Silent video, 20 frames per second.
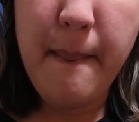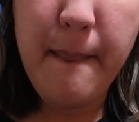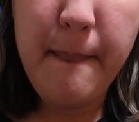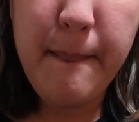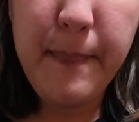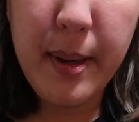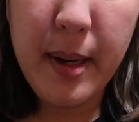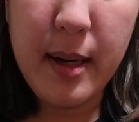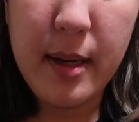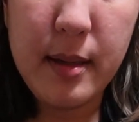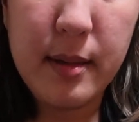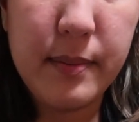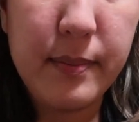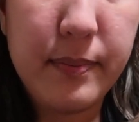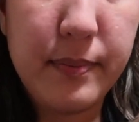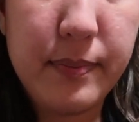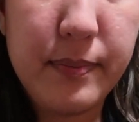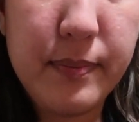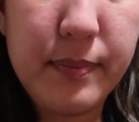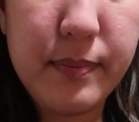But
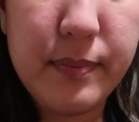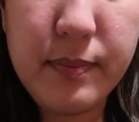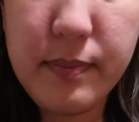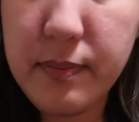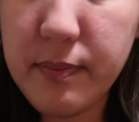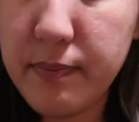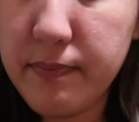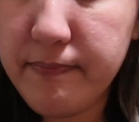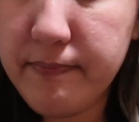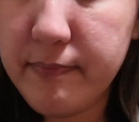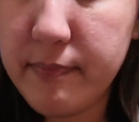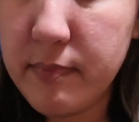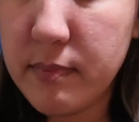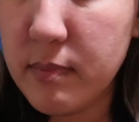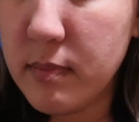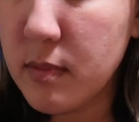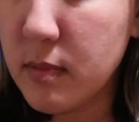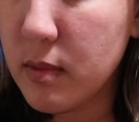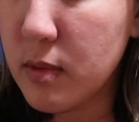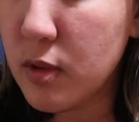
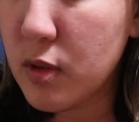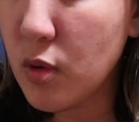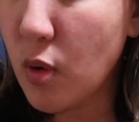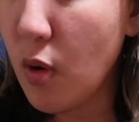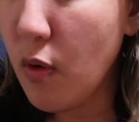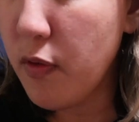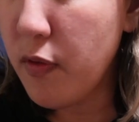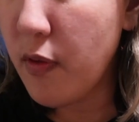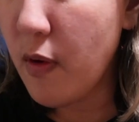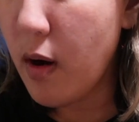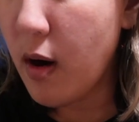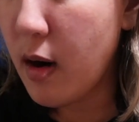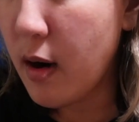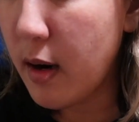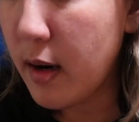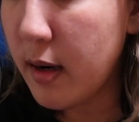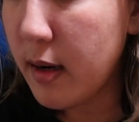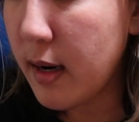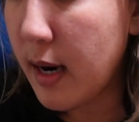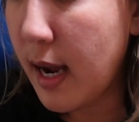so
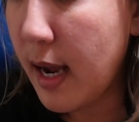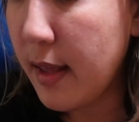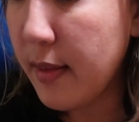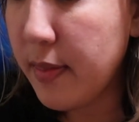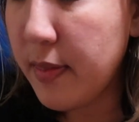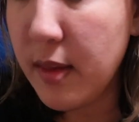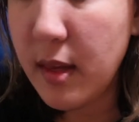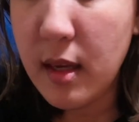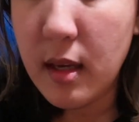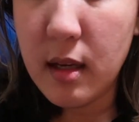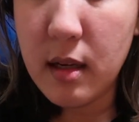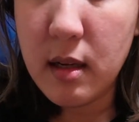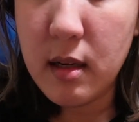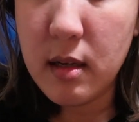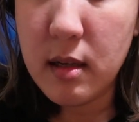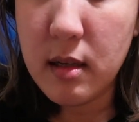far I think